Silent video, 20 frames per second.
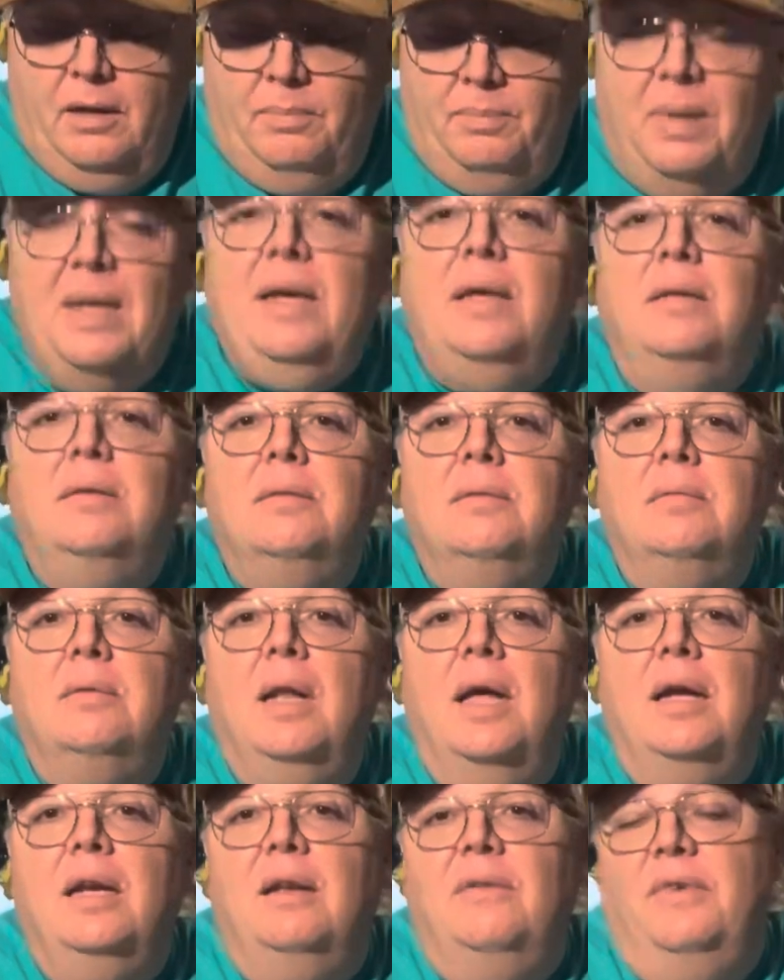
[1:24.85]
Please
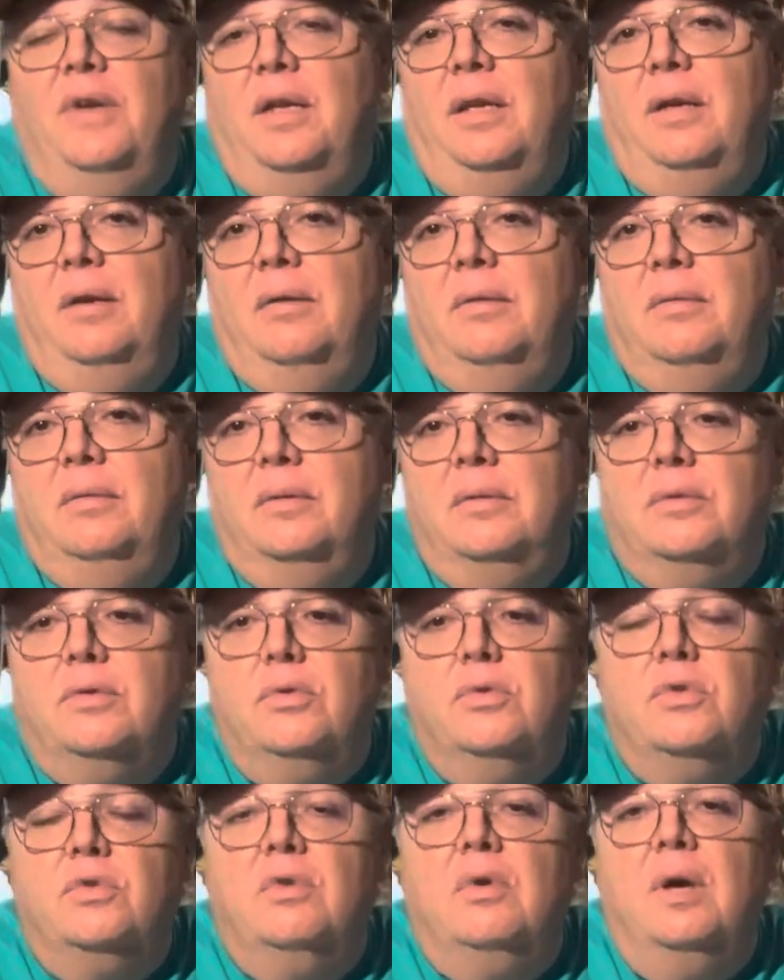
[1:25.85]
like the video,
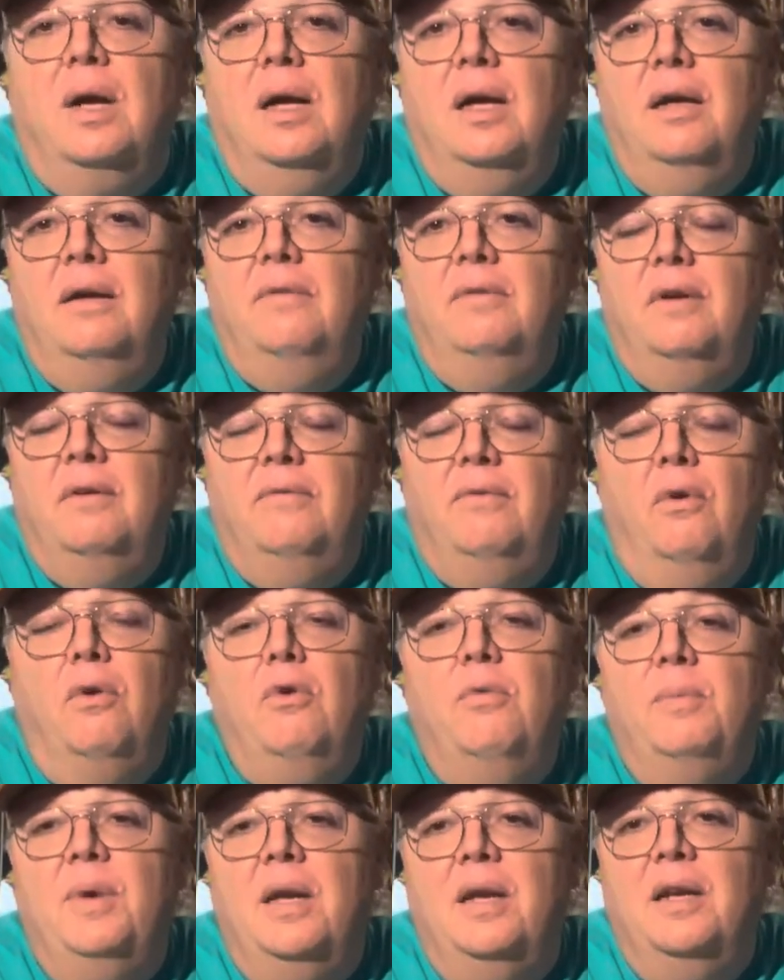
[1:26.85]
subscribe,
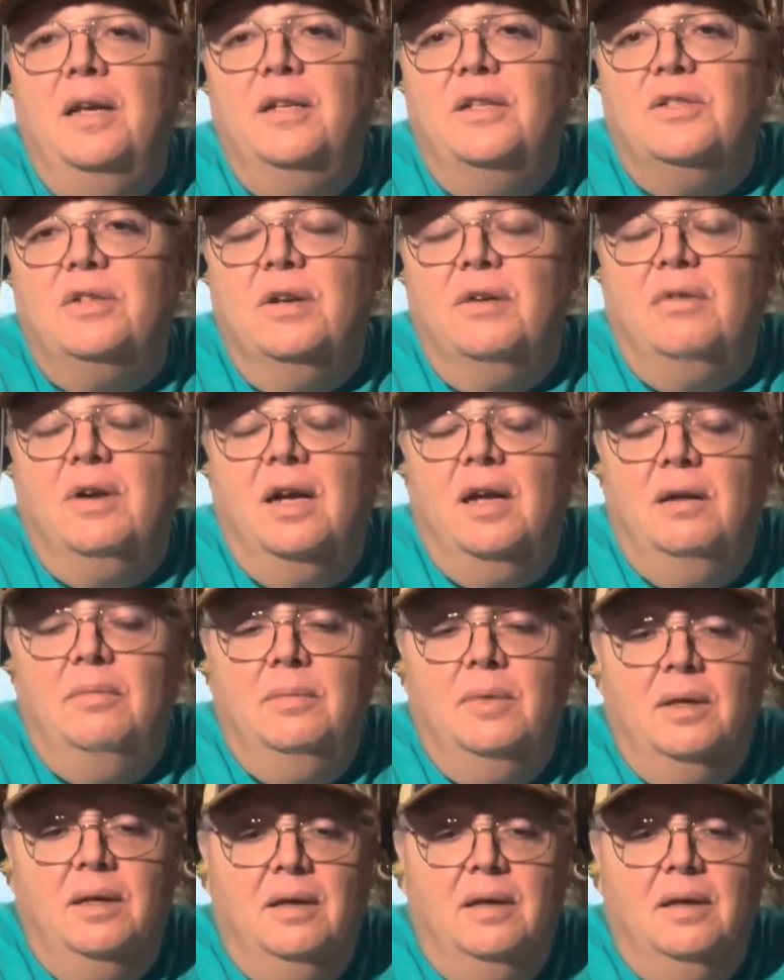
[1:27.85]
follow me on Instagram.